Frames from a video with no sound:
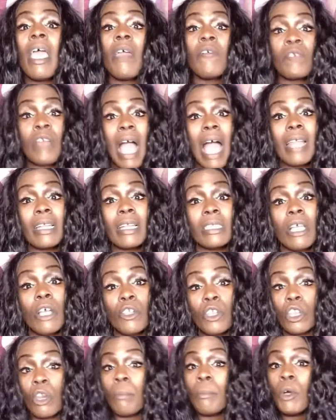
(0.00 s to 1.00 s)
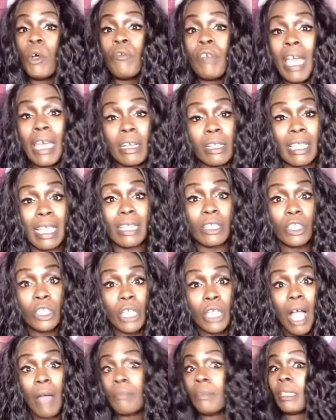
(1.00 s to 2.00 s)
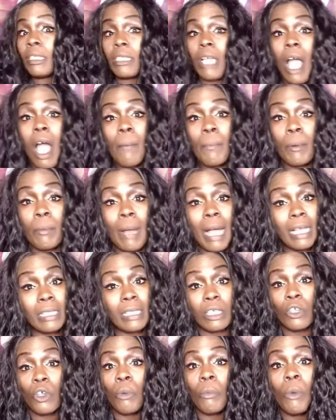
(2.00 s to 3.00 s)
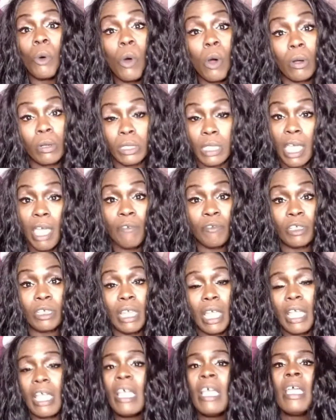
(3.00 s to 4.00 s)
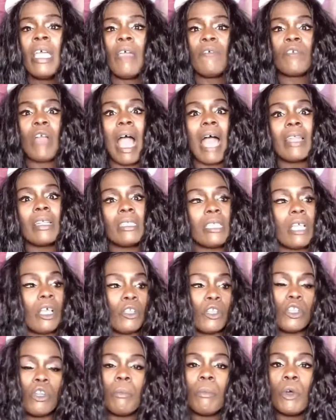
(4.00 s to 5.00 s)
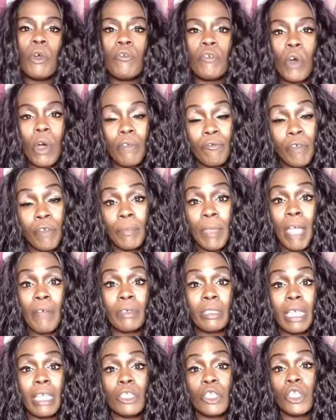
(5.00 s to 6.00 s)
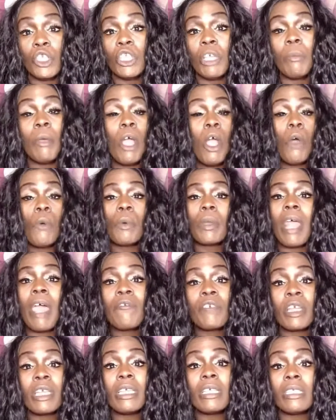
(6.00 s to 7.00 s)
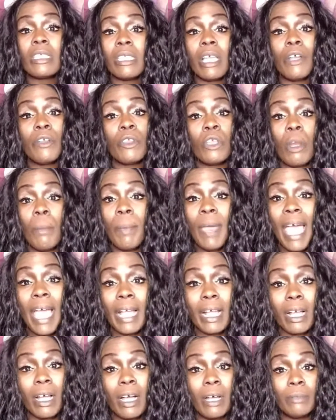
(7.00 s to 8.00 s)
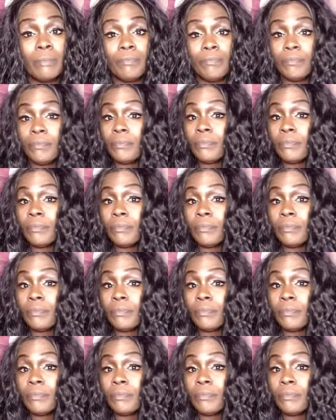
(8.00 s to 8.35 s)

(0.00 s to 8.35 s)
if God is telling you to move out of that job that's compromising your morals every day, if God is telling you to move on from that relationship, whatever he is telling you to pack up,